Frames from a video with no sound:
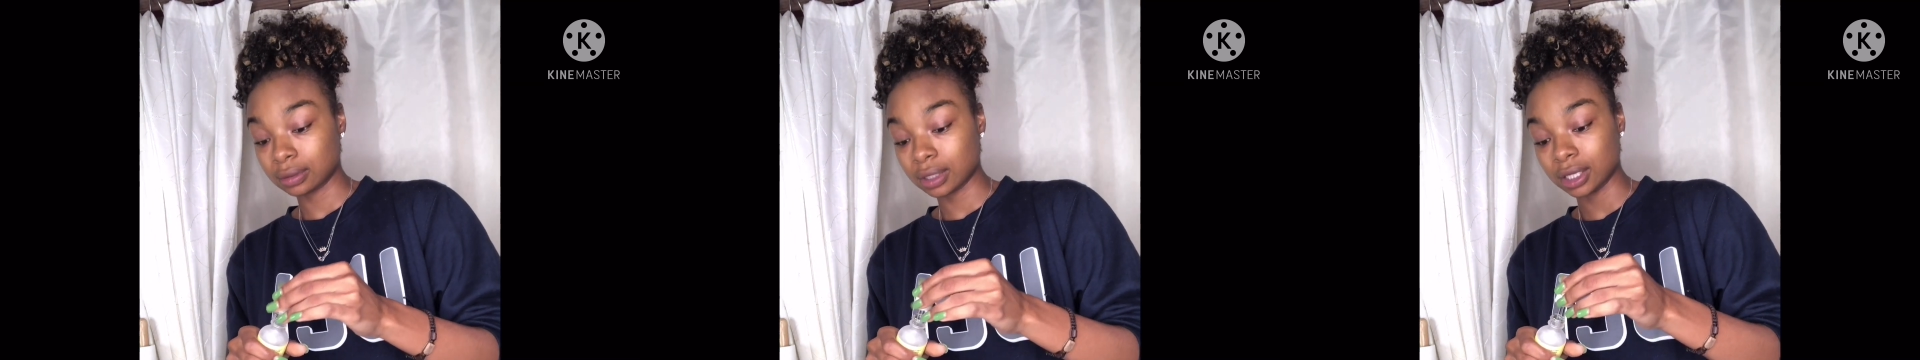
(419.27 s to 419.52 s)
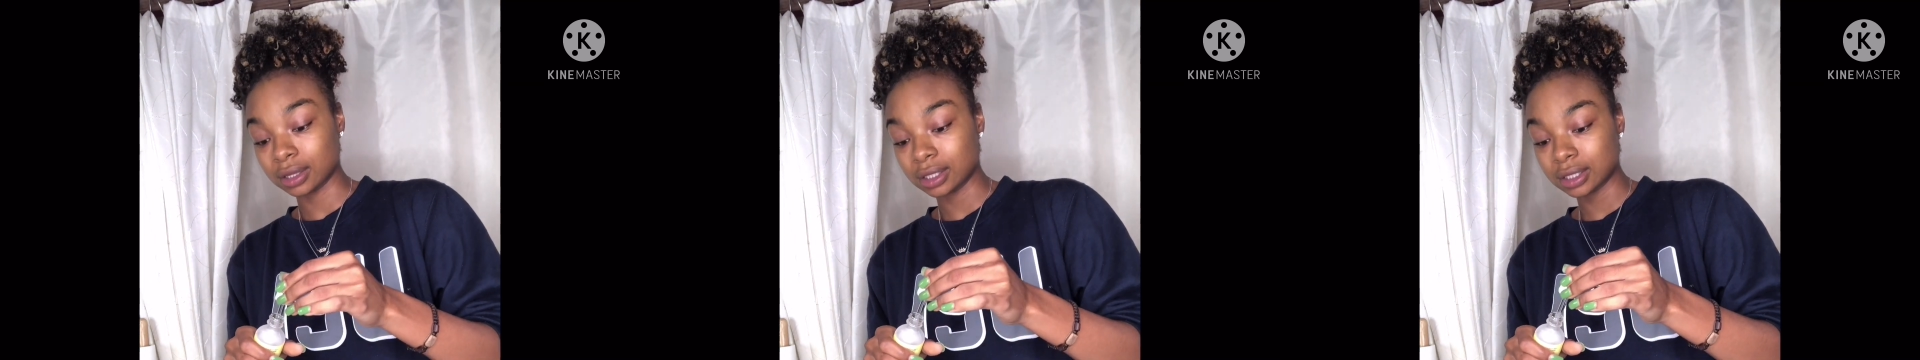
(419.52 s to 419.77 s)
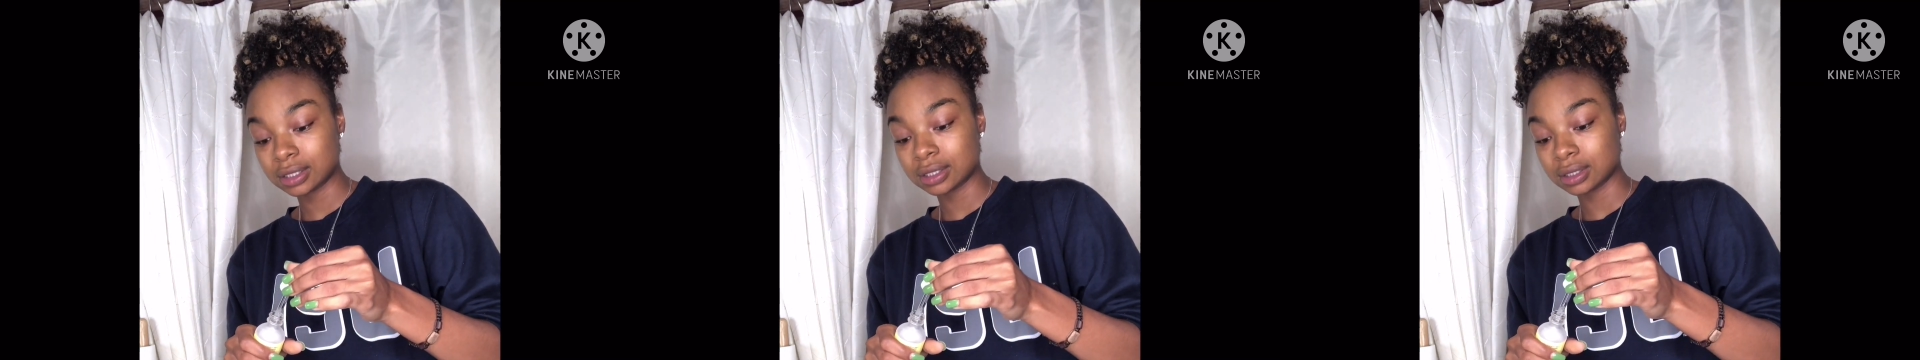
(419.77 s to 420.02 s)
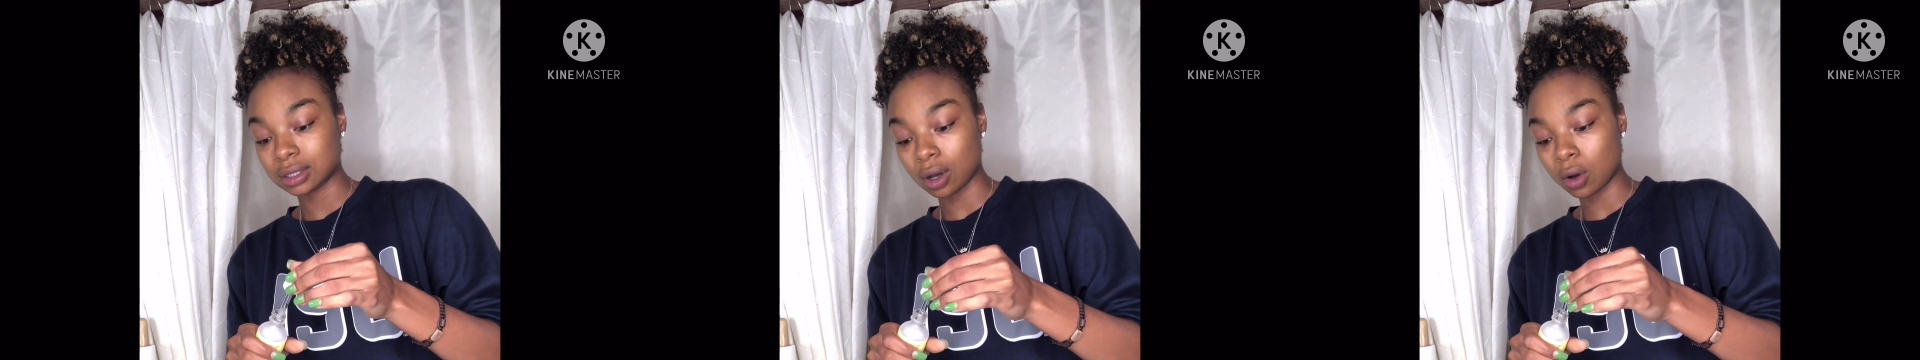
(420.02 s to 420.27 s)
And this is
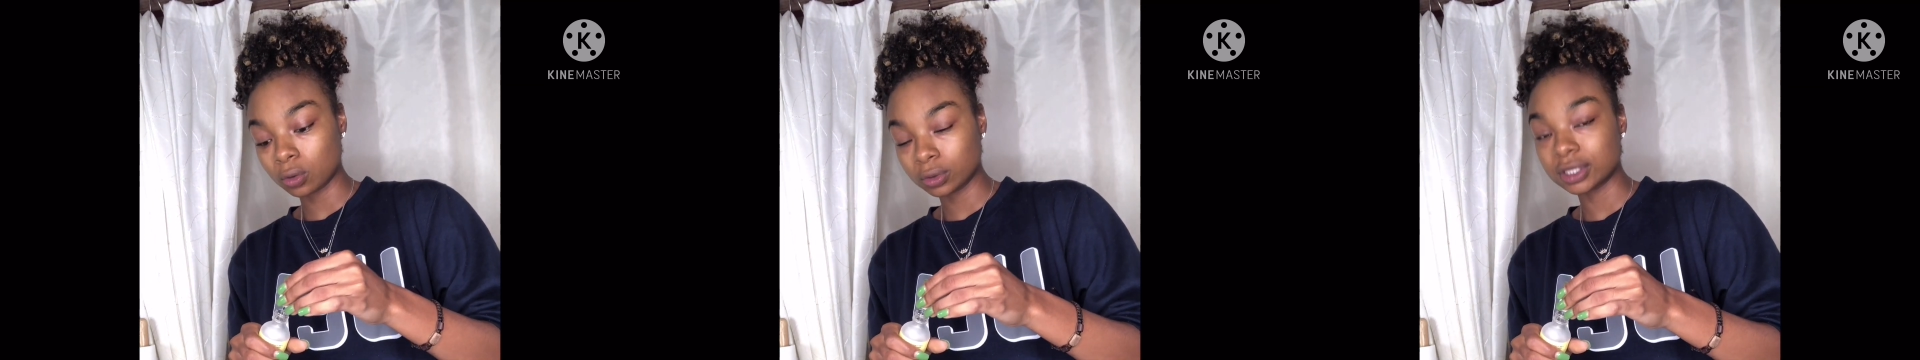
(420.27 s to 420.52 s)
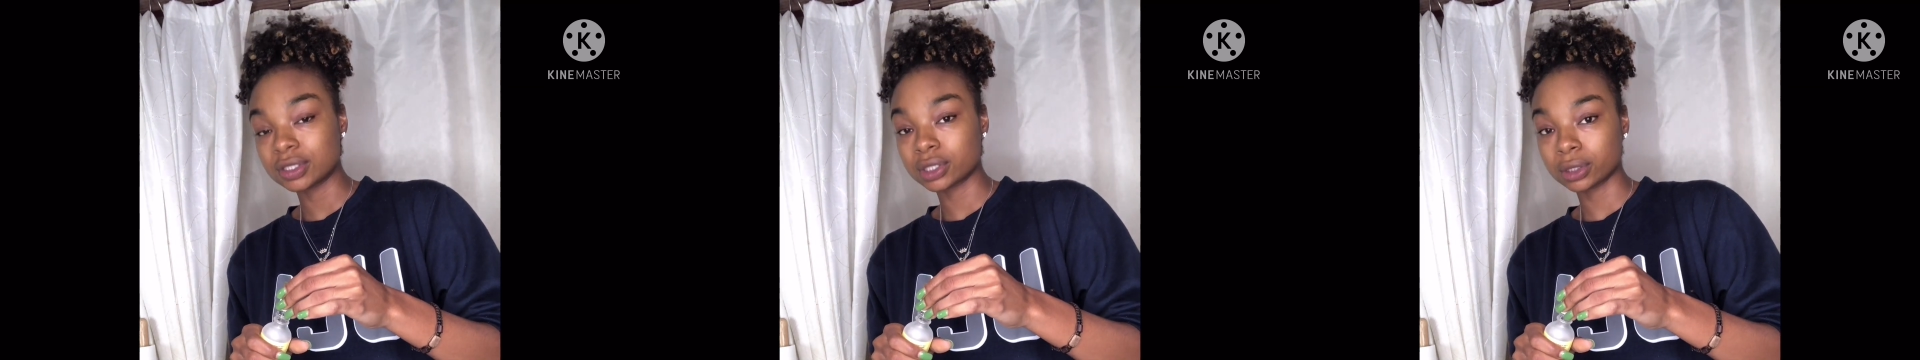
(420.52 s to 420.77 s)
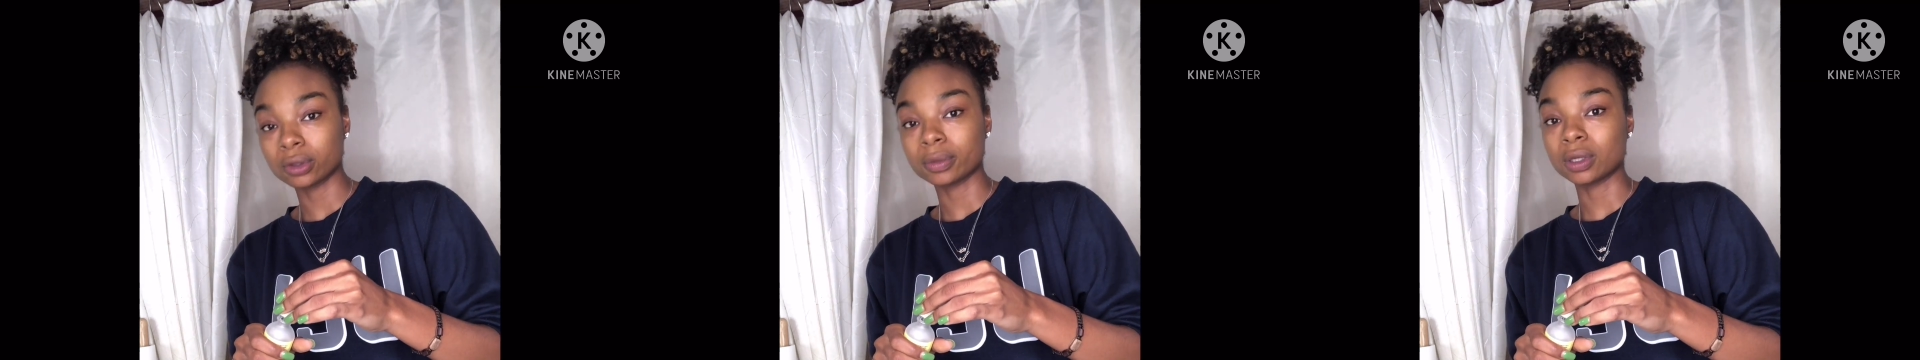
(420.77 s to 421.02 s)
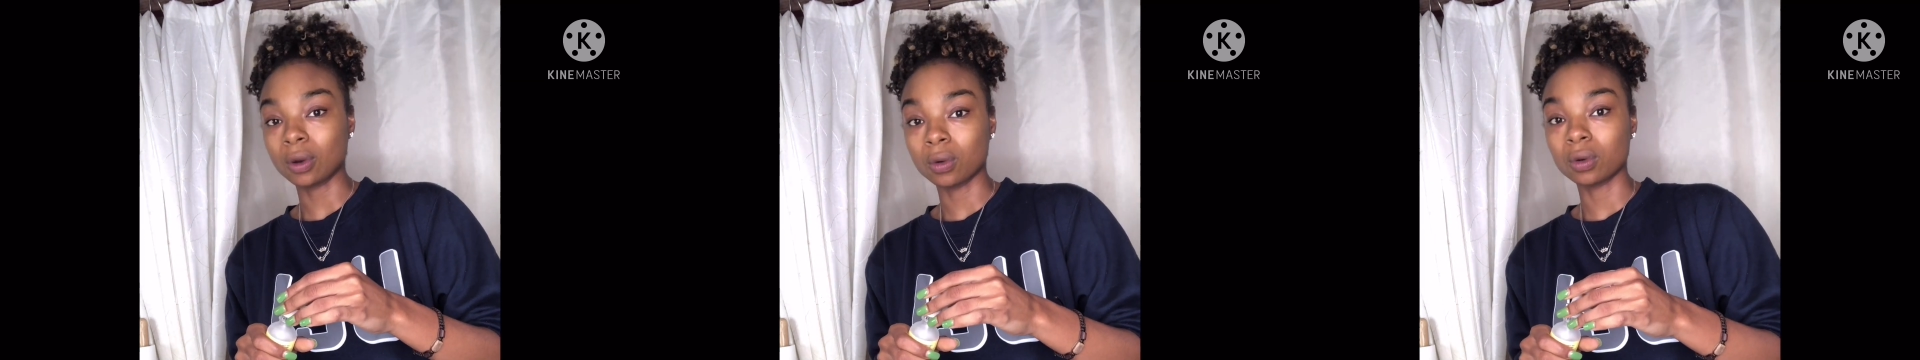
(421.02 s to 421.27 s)
the only serum and oil